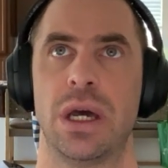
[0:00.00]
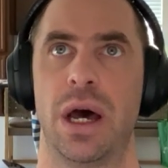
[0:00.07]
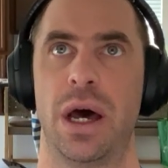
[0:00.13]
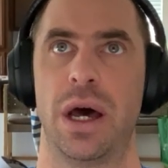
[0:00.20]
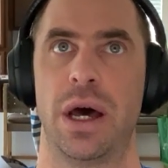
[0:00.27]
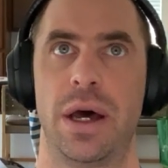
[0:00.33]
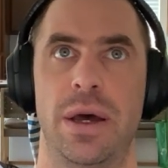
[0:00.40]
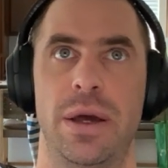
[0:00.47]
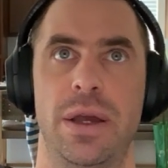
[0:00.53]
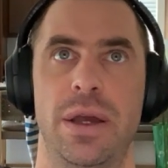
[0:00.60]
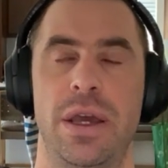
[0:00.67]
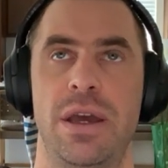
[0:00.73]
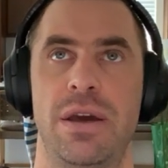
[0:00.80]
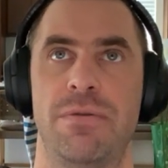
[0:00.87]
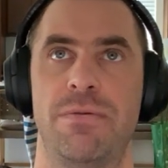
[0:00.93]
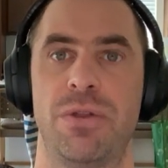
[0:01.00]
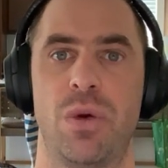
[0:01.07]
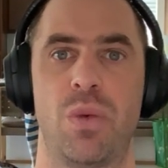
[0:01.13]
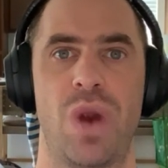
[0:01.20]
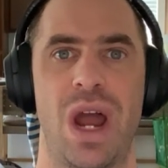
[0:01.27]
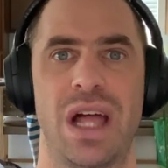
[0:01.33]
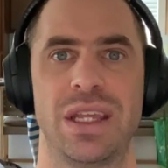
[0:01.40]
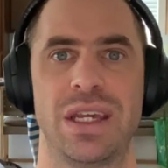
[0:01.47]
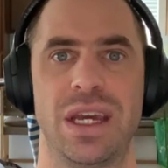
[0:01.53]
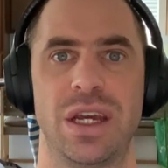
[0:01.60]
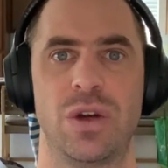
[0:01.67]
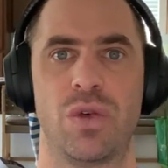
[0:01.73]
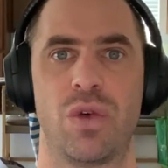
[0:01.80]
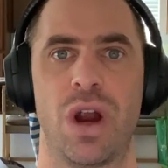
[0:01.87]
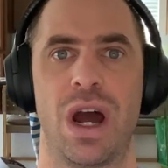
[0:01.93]
Uh, if the
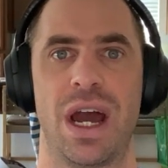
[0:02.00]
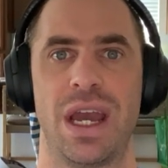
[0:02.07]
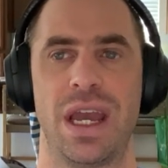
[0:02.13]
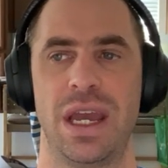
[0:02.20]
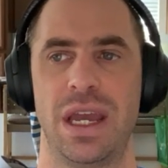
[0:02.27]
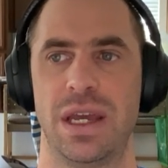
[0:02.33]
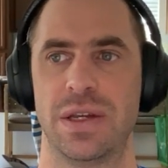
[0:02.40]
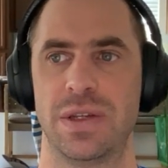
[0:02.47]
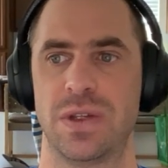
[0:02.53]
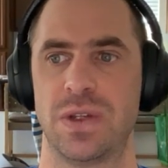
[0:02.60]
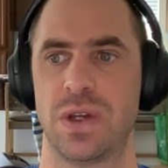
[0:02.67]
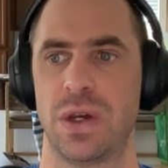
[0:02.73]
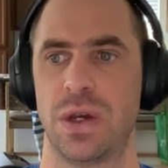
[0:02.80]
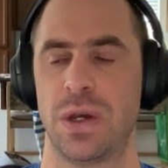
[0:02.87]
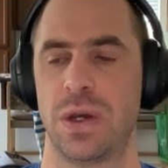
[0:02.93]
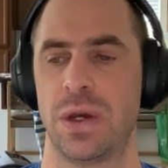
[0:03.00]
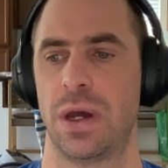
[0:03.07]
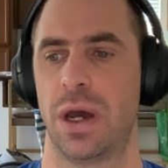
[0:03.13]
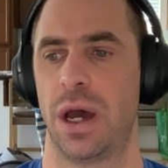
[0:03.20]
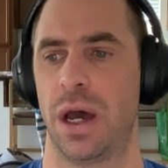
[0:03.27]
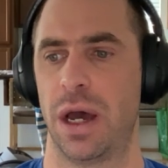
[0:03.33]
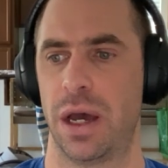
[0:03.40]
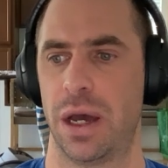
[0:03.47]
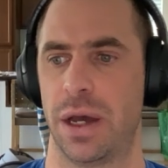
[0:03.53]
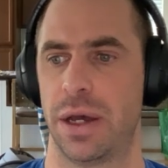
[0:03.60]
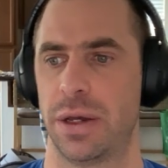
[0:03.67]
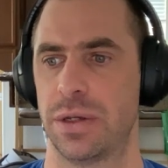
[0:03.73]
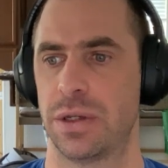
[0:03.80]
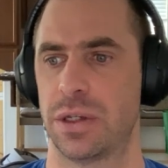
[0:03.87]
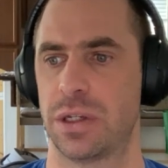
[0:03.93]
rallying cry is,
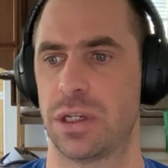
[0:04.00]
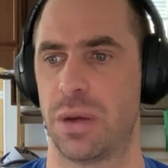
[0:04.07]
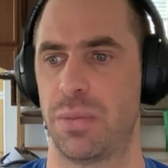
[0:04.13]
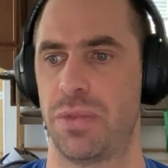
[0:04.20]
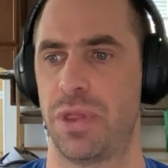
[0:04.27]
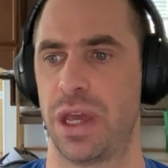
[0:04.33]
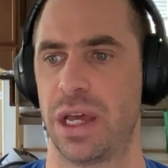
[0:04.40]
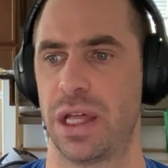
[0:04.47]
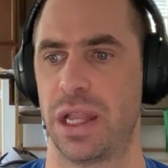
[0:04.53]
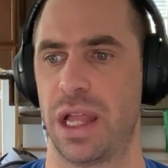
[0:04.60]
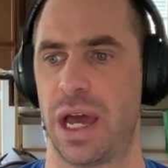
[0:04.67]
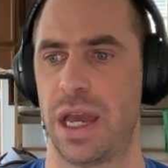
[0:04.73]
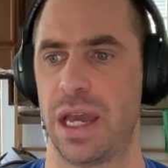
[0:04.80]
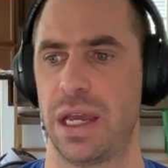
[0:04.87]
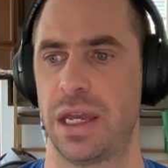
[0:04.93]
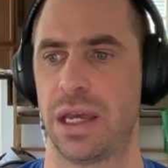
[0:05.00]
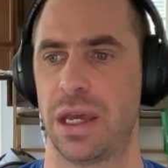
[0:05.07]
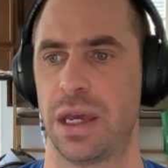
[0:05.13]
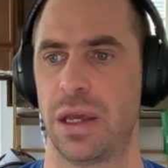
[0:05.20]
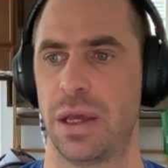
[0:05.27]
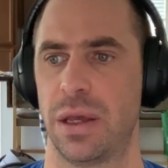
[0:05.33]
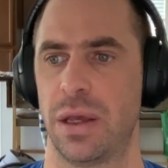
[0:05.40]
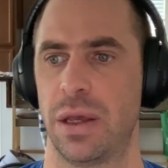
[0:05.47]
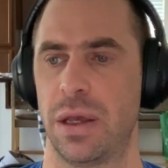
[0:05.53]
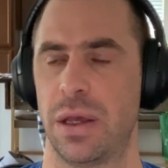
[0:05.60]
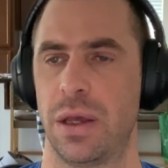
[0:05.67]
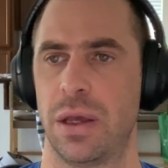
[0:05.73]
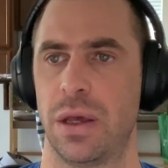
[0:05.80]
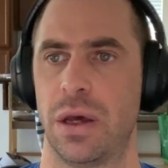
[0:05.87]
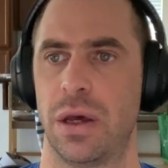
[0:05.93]
uh, something like,
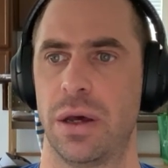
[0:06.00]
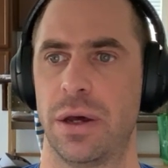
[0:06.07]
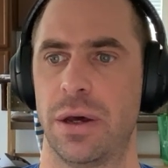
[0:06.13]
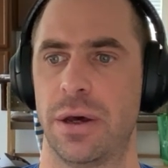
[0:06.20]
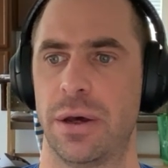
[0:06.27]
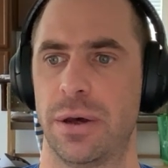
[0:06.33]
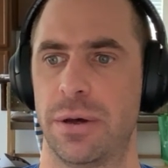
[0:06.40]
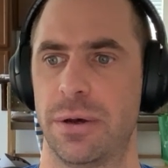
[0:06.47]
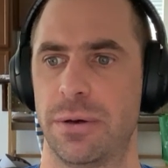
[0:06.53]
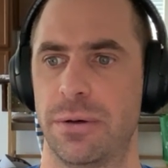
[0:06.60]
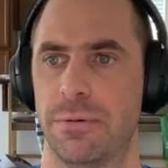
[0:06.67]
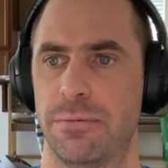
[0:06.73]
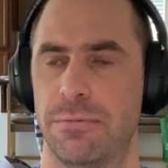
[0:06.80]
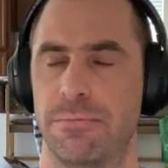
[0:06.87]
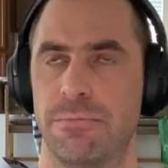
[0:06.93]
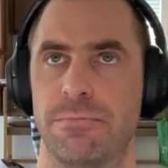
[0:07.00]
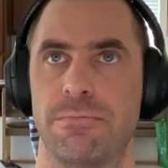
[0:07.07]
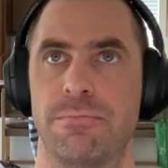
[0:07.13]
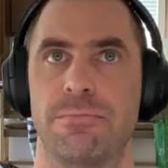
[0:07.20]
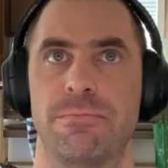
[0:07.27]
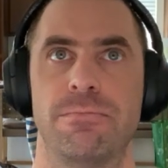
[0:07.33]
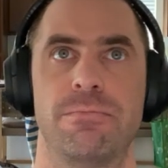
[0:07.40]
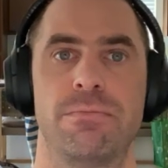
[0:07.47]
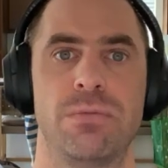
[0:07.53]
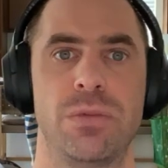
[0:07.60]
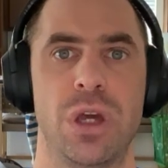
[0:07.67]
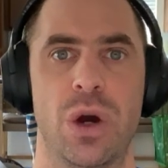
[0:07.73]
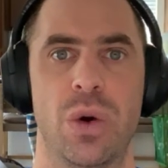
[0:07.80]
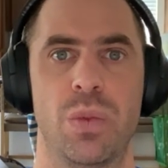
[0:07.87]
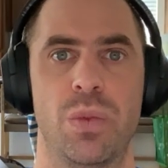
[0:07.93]
uh,
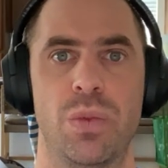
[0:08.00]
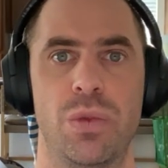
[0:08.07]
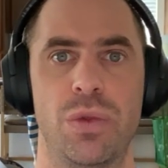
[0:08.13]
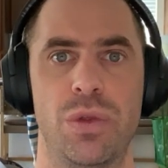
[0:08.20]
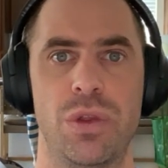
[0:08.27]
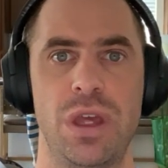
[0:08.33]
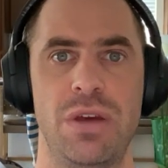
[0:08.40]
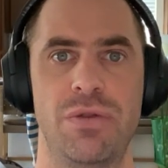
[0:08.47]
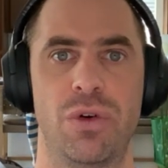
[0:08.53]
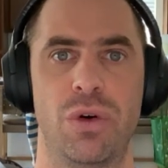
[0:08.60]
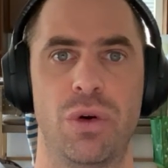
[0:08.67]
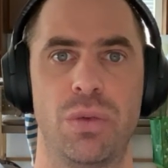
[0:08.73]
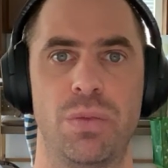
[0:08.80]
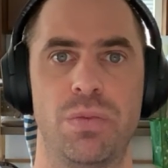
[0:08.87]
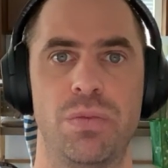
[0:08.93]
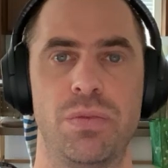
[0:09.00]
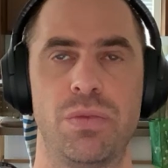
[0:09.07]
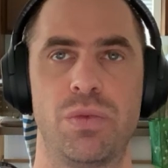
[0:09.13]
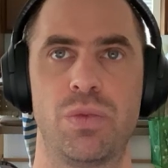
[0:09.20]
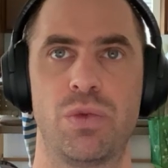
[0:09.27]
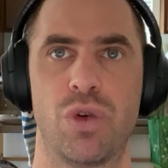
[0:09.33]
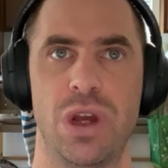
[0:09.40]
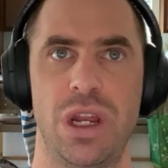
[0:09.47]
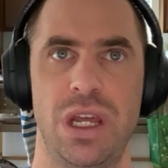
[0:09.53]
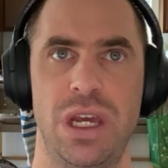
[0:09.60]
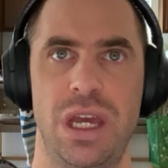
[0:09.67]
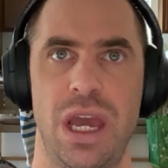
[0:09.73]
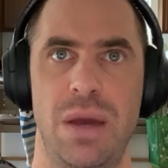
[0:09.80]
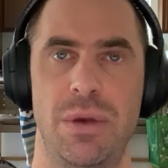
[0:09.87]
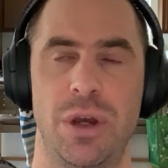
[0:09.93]
you know, evil, greedy
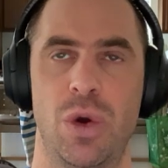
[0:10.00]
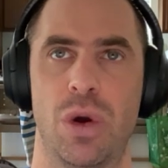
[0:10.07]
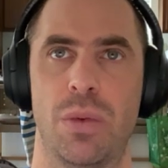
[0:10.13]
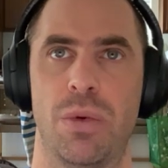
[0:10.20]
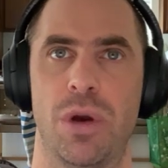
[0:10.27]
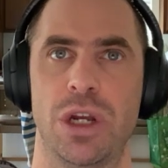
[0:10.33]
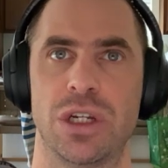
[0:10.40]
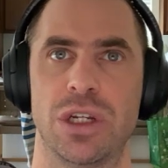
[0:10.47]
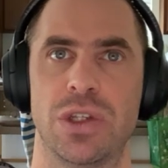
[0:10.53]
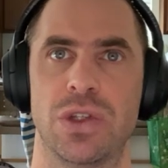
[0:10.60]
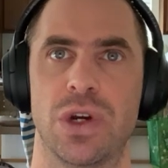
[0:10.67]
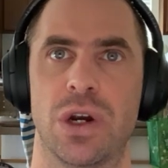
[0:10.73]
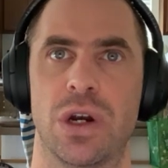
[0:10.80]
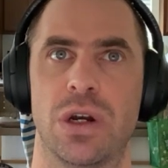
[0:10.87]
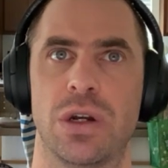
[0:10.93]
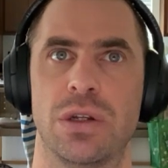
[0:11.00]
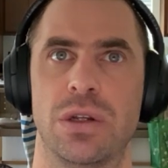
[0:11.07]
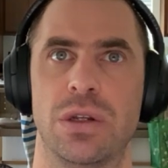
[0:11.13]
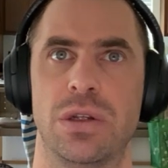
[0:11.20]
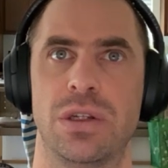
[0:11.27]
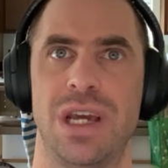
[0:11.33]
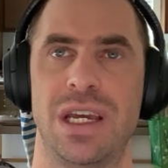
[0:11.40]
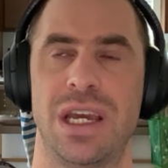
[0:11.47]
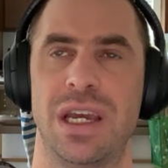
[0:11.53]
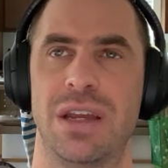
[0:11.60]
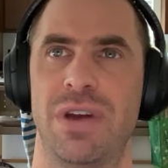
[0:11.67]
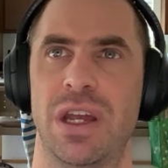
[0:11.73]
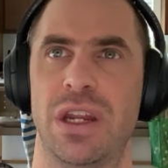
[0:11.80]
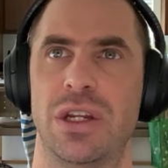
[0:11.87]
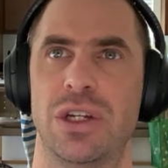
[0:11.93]
gaming corporations are taking
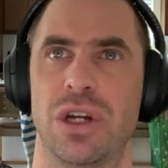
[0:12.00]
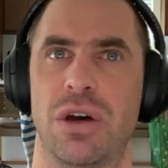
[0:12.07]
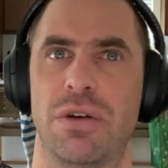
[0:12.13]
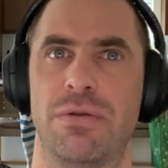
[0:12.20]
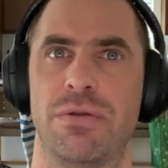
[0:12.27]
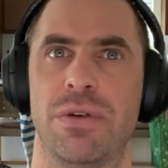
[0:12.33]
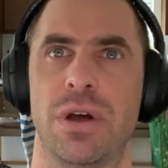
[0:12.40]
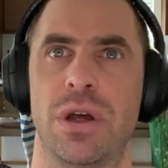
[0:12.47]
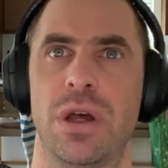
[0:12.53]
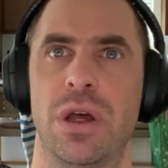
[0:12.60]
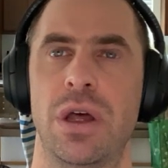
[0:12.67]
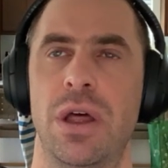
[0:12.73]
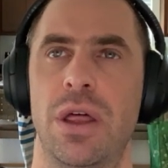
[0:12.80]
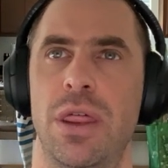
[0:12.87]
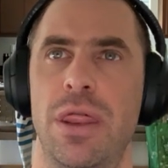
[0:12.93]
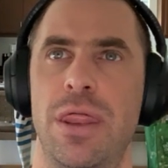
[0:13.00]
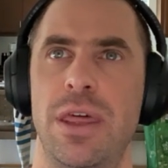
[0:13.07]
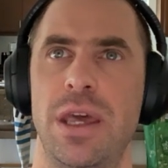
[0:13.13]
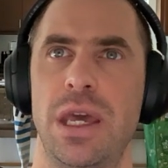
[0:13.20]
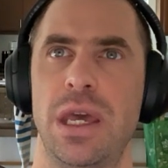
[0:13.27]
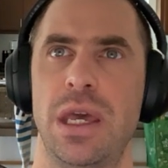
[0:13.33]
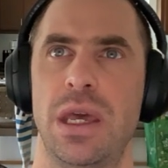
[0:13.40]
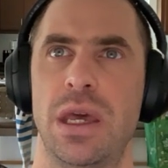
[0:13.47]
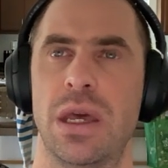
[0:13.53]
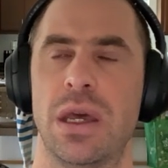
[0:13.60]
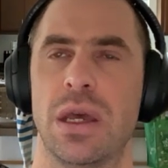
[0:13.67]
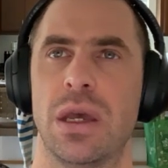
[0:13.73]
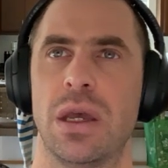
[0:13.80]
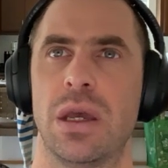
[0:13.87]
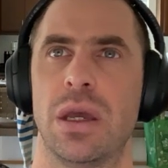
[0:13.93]
advantage of the
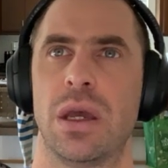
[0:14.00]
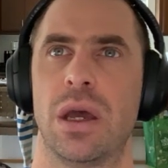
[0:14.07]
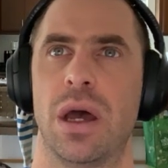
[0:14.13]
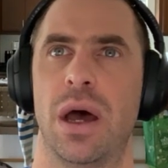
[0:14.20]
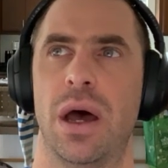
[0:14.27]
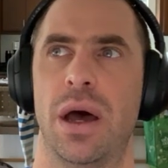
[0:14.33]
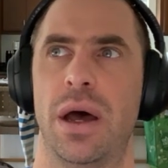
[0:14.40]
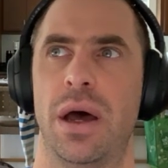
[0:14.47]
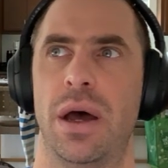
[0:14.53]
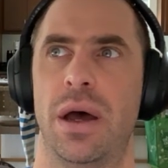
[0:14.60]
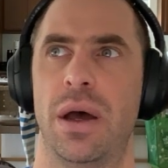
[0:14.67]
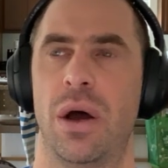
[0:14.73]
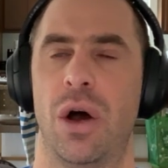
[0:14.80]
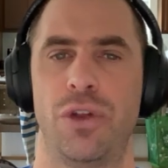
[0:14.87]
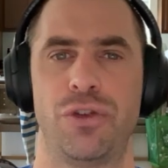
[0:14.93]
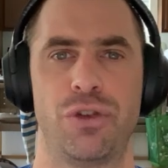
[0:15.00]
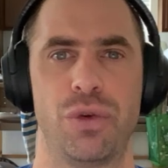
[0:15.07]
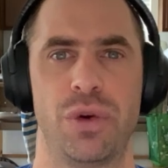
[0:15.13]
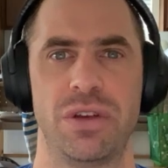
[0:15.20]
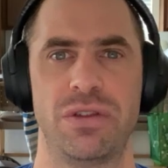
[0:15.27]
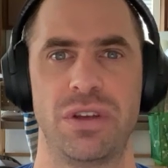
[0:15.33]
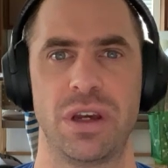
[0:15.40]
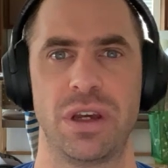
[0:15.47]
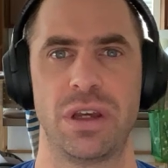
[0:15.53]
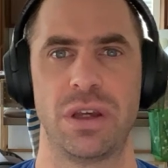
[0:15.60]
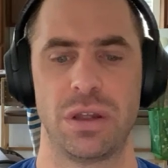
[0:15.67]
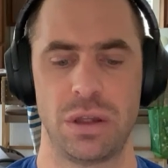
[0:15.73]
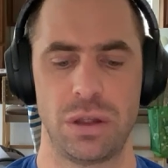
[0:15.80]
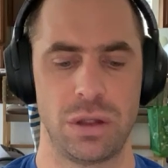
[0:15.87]
uh, altruistic,